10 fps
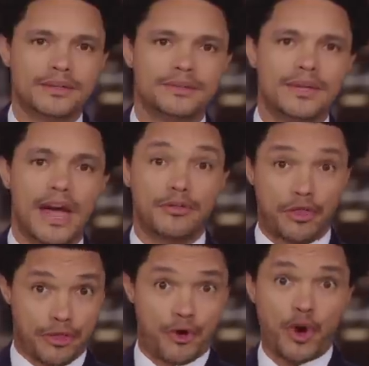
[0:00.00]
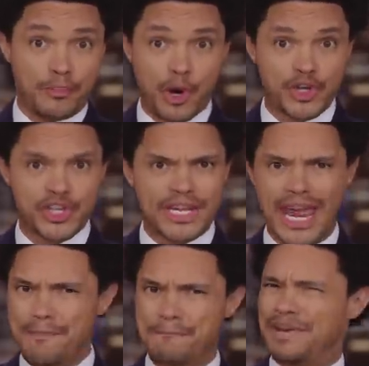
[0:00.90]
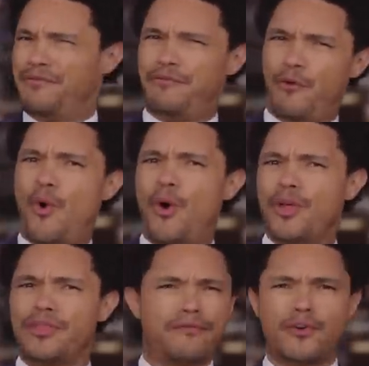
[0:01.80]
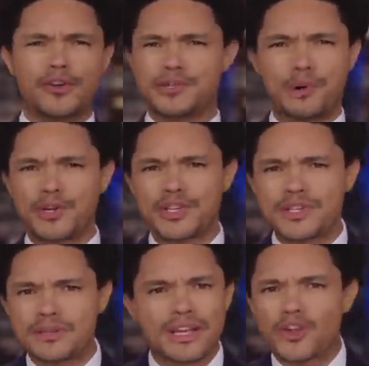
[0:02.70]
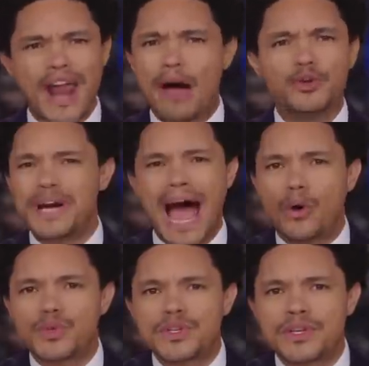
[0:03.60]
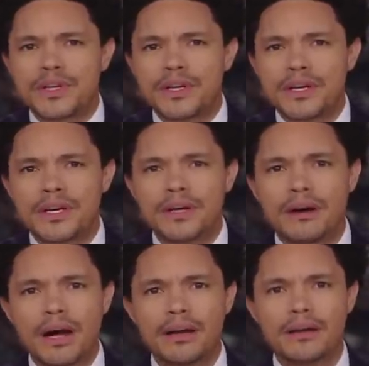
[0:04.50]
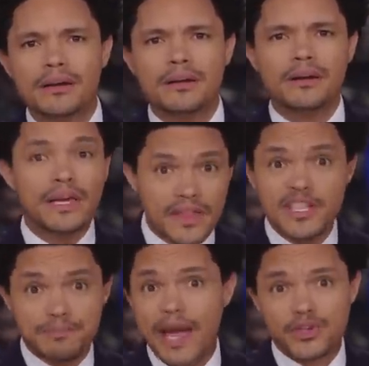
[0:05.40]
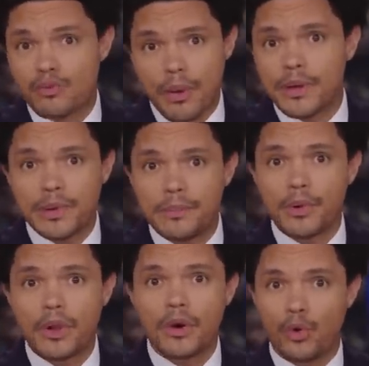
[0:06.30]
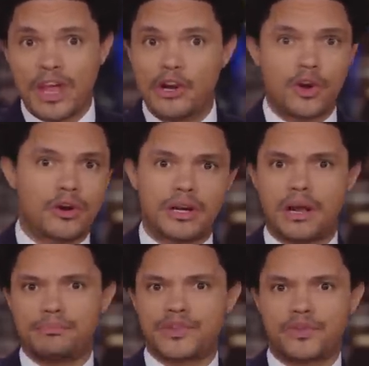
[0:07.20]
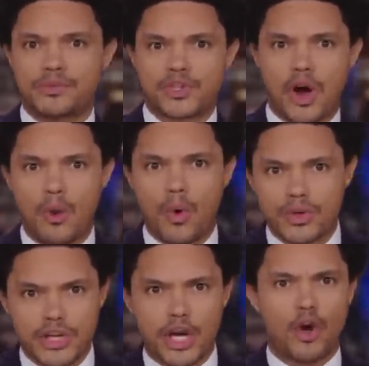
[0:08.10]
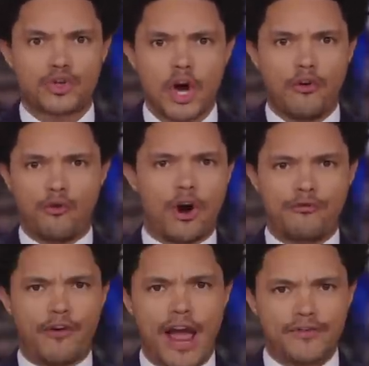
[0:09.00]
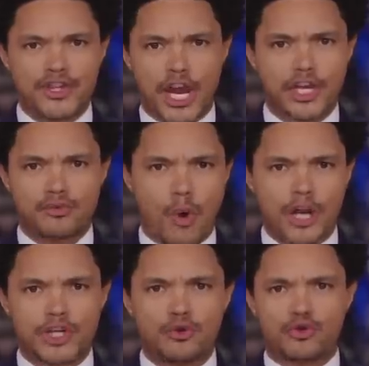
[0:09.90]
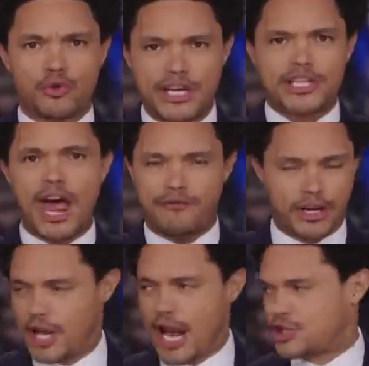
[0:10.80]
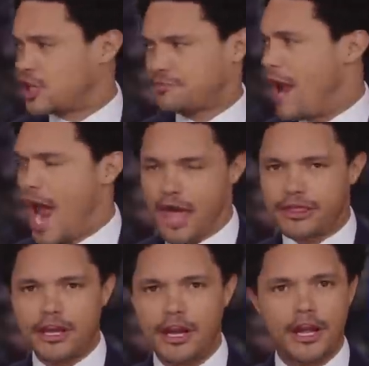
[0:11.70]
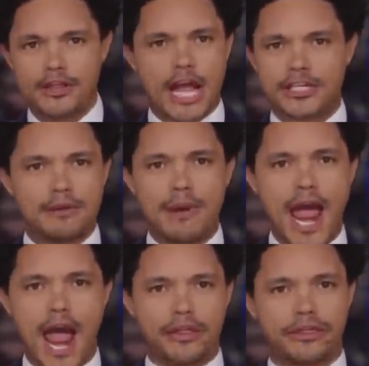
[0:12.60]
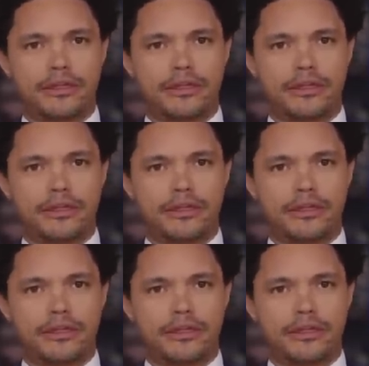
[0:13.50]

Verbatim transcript: Yeah, the third purchase came before the first purchase. That's not how you count, right? Either these banks are robbing people or they learned numbers from Star Wars. It goes four, five, six, one, two, three, seven. That's just math. That's the math.